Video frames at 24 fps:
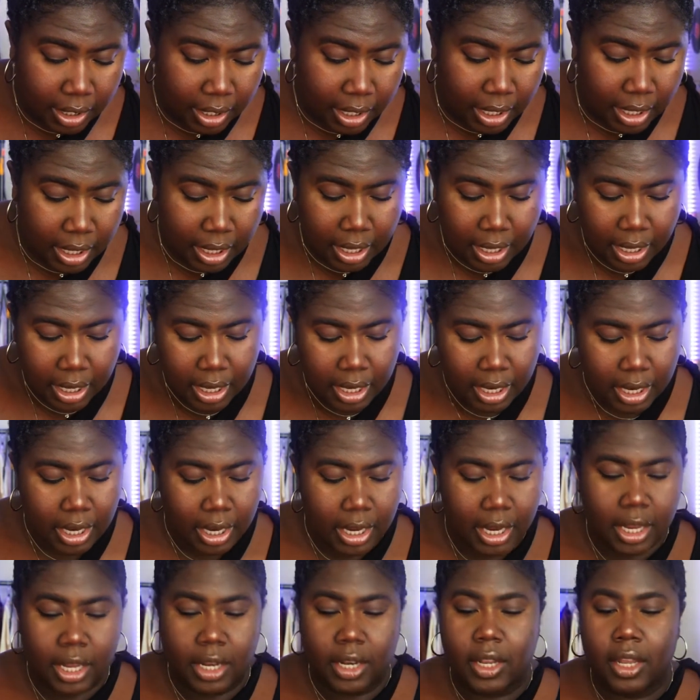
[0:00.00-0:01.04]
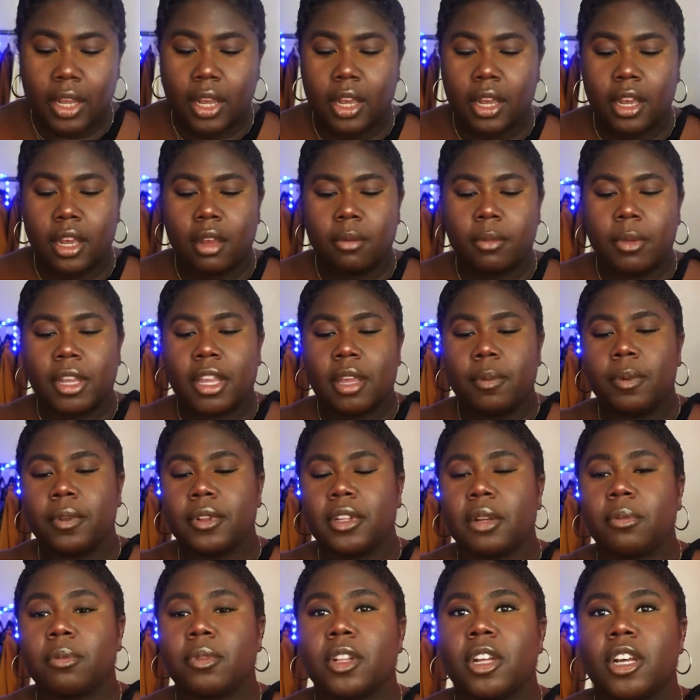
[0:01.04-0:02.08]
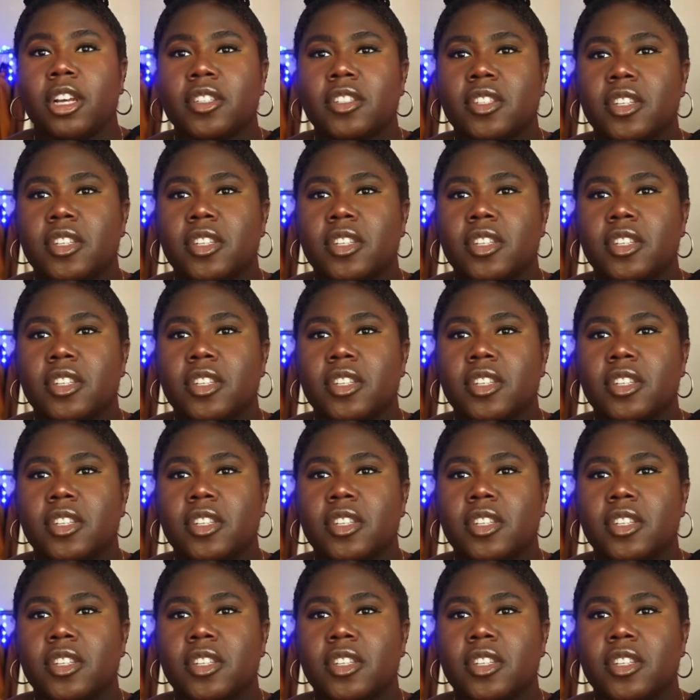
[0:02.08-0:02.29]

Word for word: And um, I keep a lip gloss.